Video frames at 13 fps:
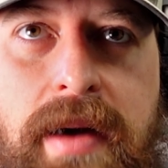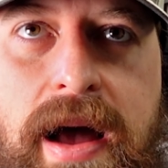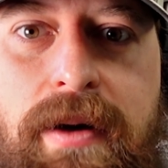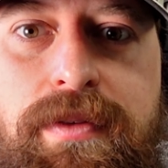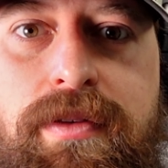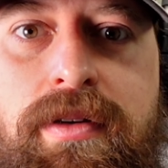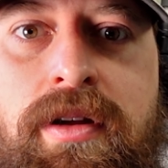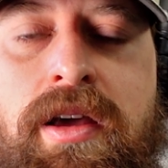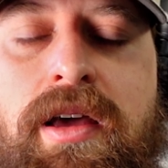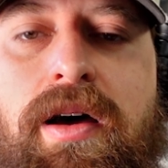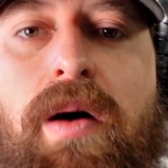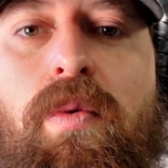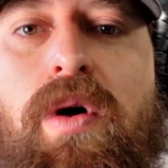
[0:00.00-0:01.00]
Mountain.
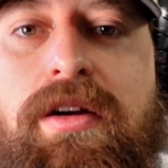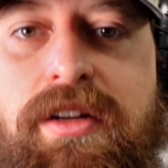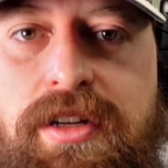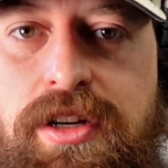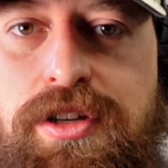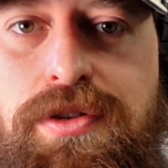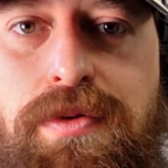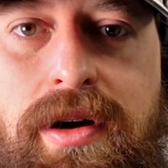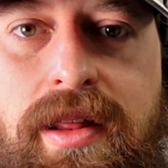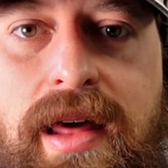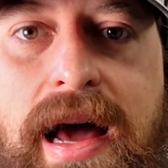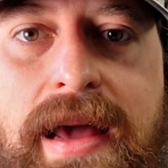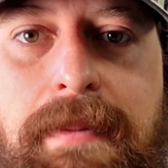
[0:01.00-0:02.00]
I wanted to do one of
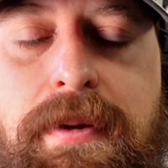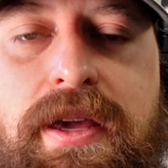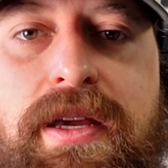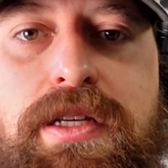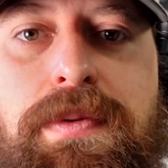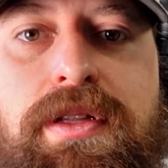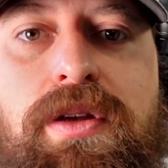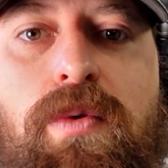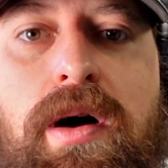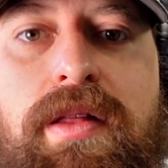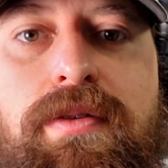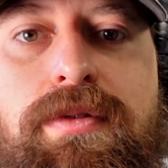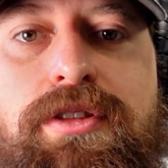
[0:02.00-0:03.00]
the high peaks, but the
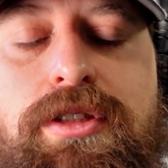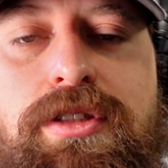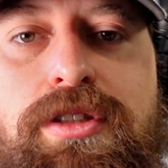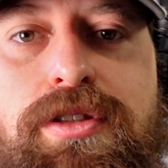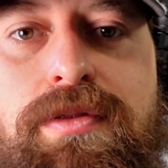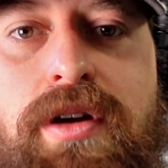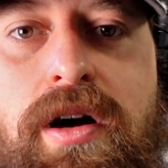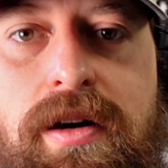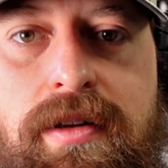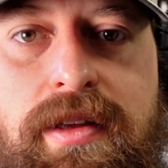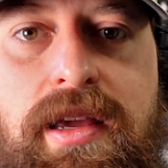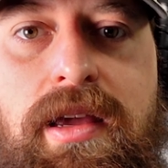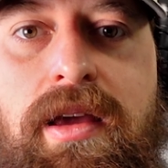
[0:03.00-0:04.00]
weather was just too
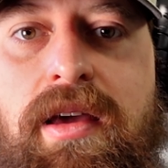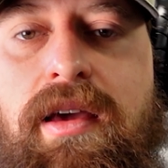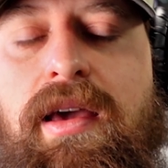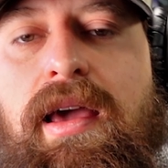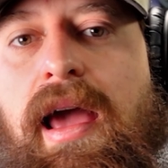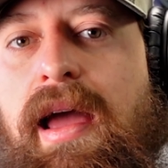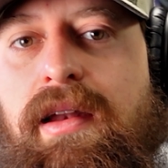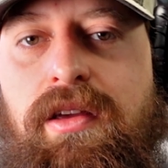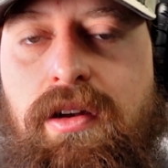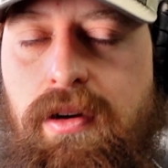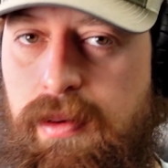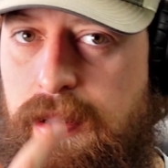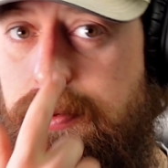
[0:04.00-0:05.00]
gnarly. And,
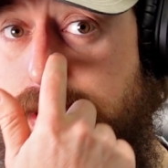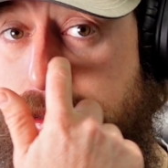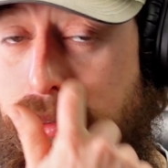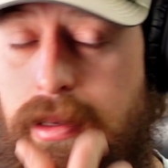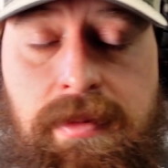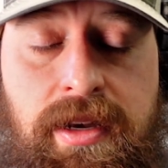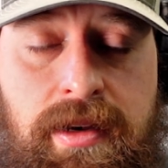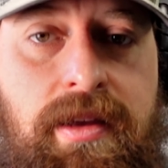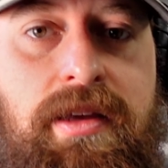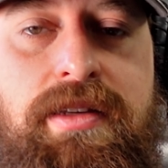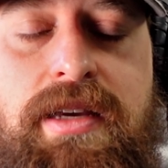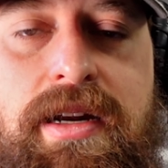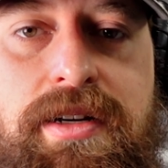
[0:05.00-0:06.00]

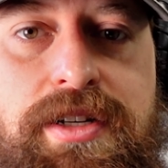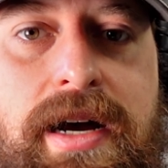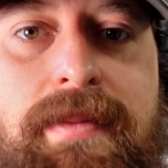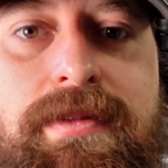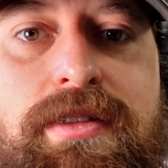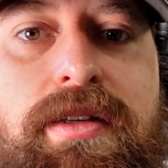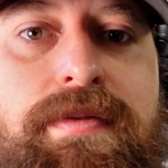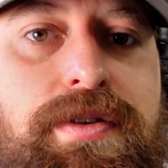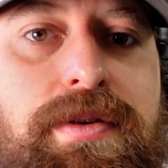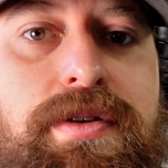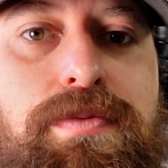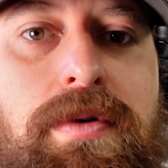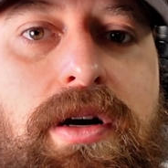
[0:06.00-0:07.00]
he's got a job and stuff, so
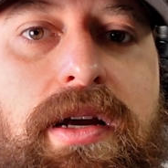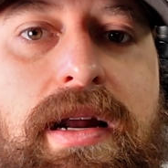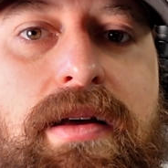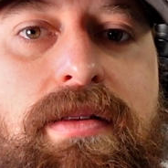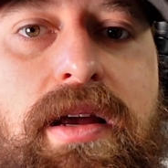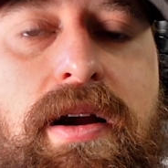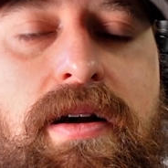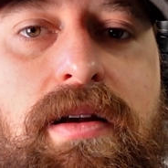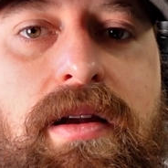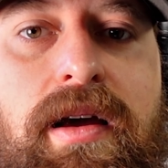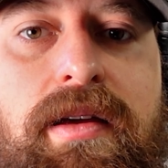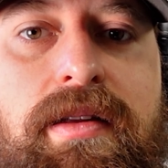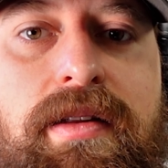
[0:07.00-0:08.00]
he was working out there, and
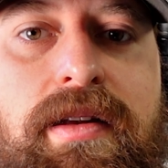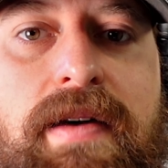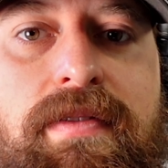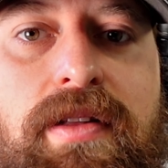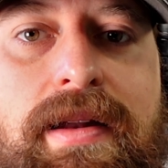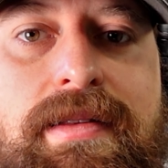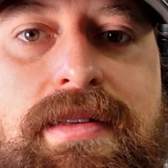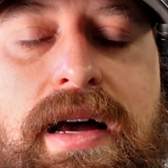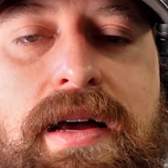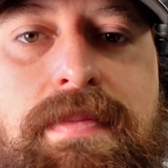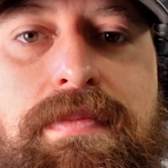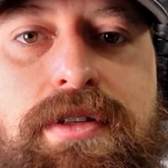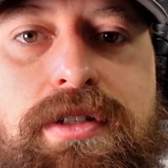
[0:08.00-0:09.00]
he didn't have a lot of
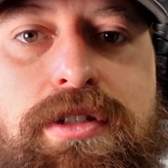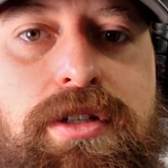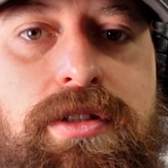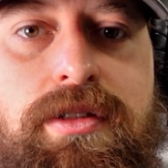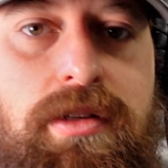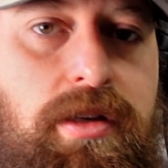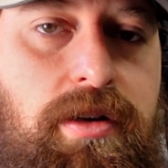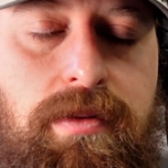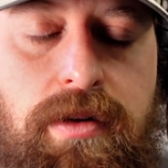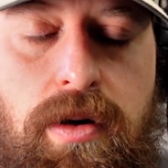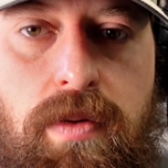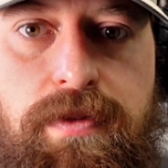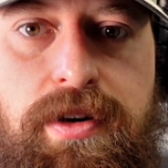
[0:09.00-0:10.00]
time to just,
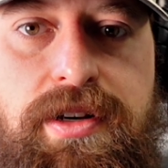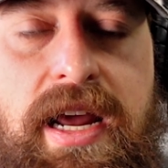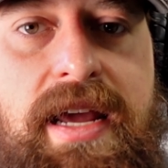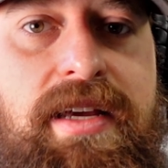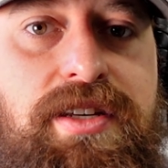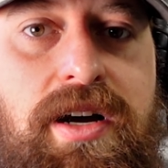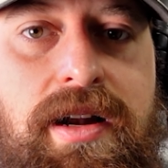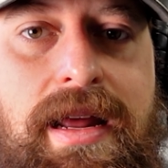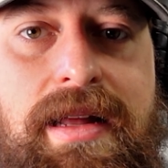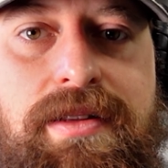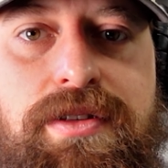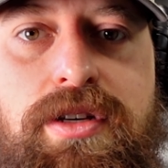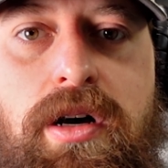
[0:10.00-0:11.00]
go for days on
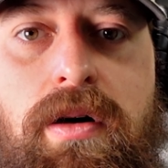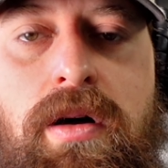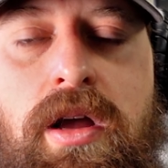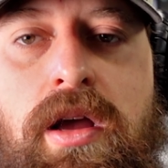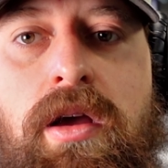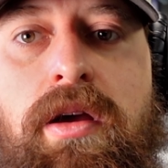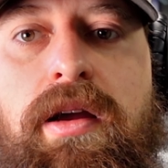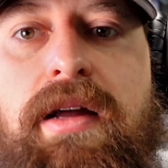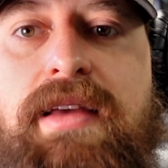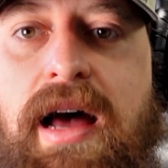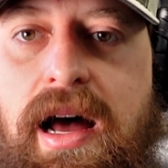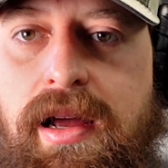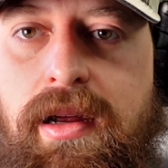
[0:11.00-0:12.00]
end. So we got
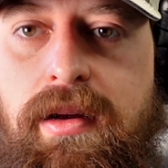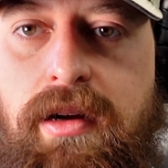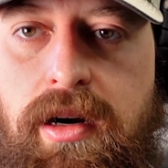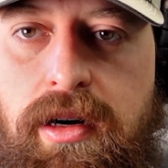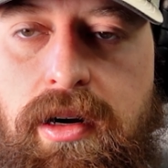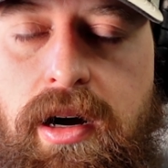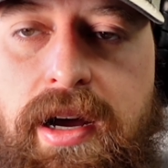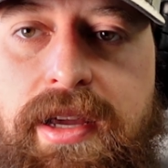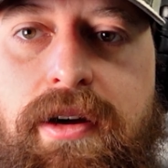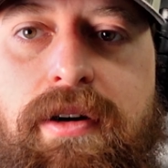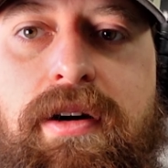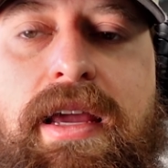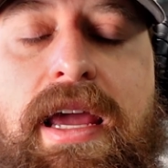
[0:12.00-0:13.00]
to hike
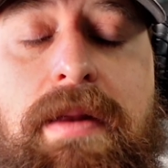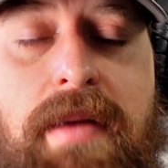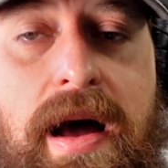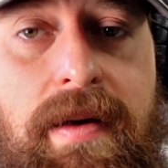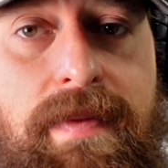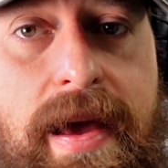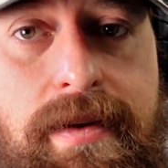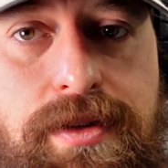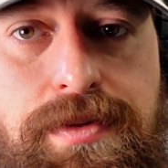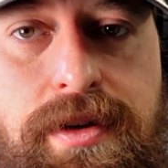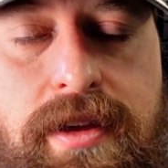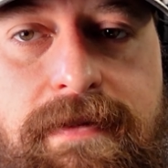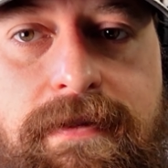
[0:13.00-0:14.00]
Hurricane Mountain. That was
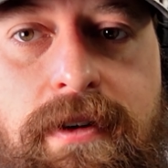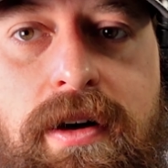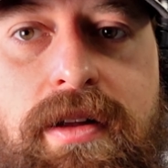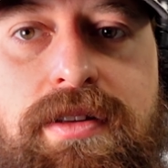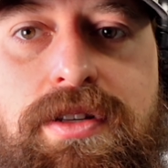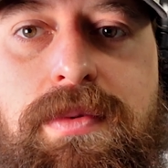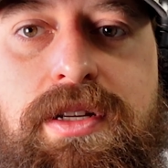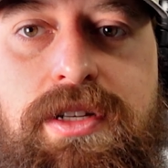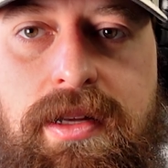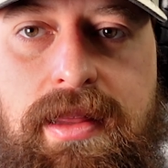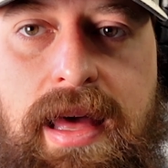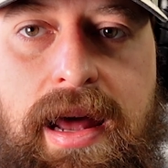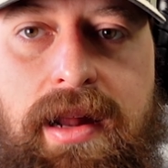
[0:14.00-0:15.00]
really fun. So we
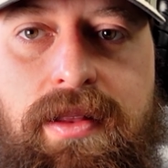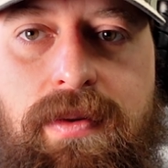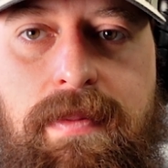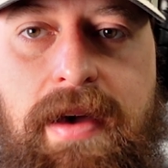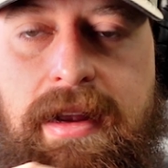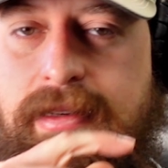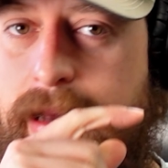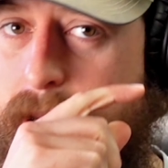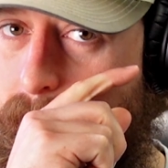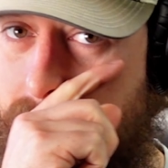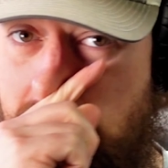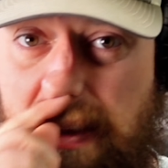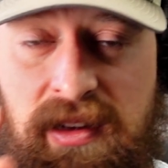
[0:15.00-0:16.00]
took that on the way back
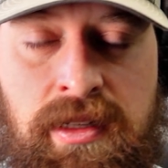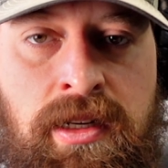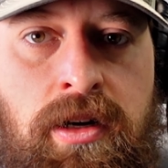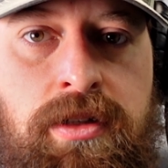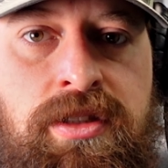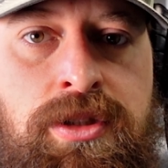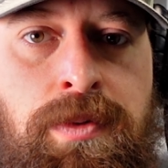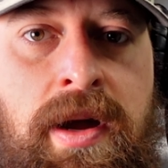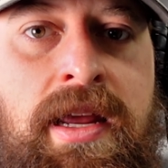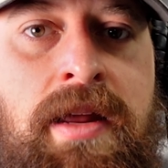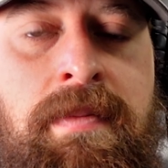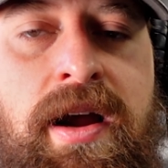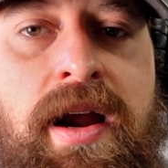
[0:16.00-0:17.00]
down, all
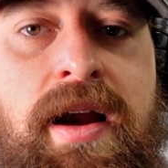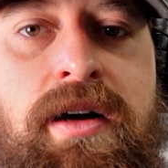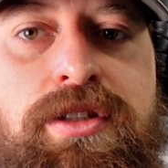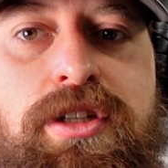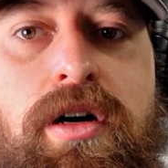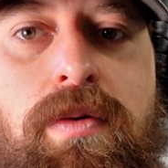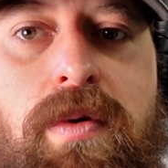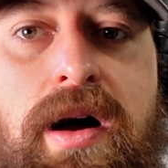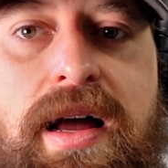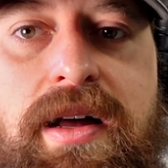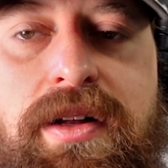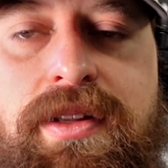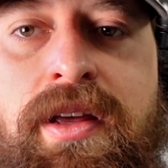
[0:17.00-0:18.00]
sweaty and my hair's all
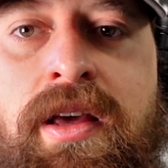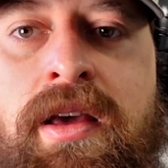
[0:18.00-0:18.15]
wild.